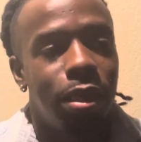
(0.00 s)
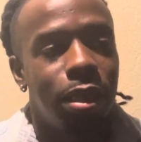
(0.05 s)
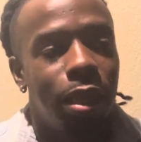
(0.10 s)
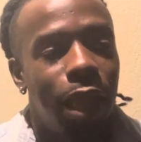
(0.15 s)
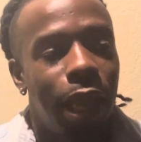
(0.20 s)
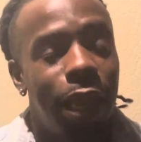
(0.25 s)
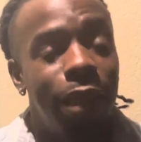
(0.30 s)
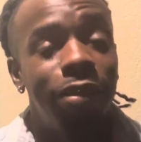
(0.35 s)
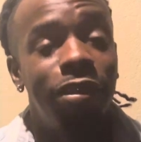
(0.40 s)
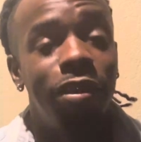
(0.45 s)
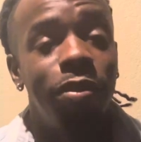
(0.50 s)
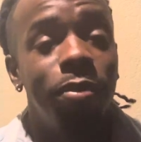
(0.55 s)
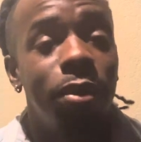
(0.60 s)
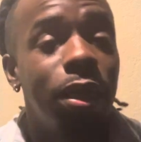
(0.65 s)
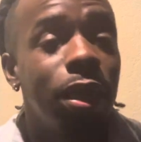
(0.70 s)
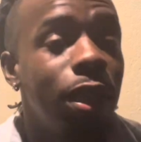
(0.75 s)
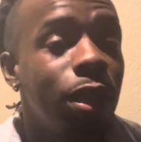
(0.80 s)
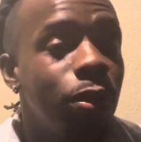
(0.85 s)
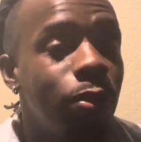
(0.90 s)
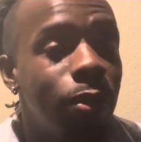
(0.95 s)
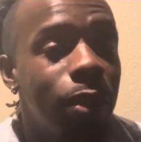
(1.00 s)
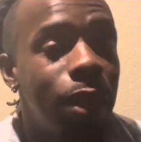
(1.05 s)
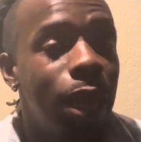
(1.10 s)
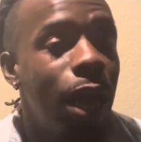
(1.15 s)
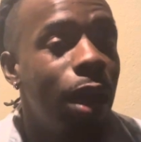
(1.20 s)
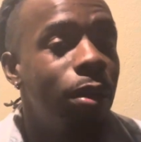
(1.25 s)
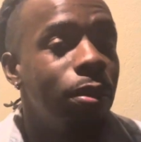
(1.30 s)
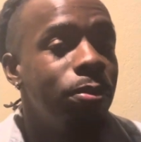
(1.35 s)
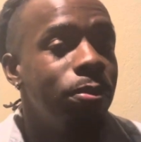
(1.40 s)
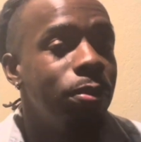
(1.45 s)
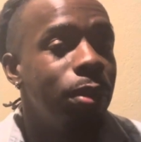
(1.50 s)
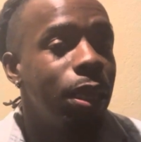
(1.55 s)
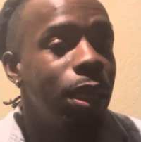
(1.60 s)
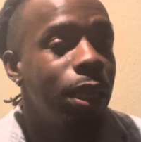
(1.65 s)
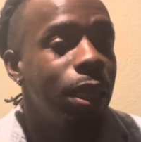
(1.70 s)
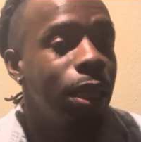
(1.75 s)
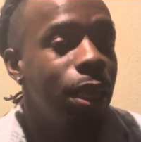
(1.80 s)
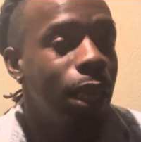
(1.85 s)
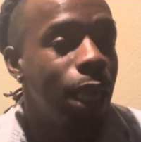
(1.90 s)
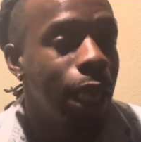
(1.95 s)
intimately without
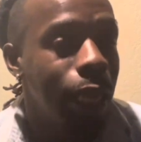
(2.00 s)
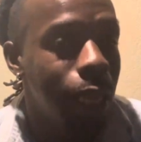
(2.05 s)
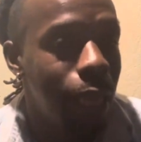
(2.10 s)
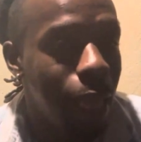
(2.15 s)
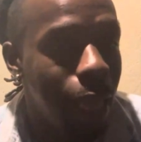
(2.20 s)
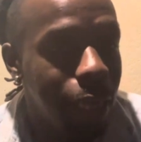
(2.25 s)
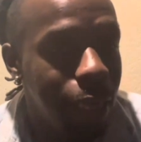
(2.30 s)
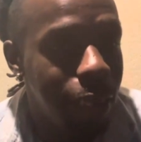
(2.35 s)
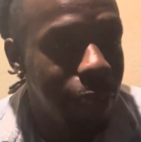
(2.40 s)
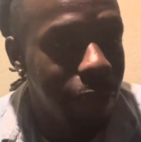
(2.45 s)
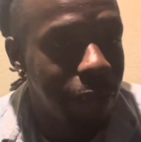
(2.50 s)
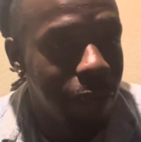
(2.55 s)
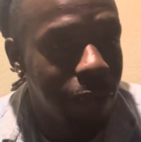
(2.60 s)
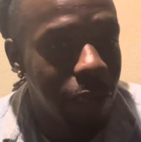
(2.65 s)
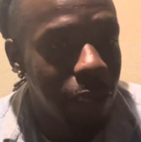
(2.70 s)
being engaged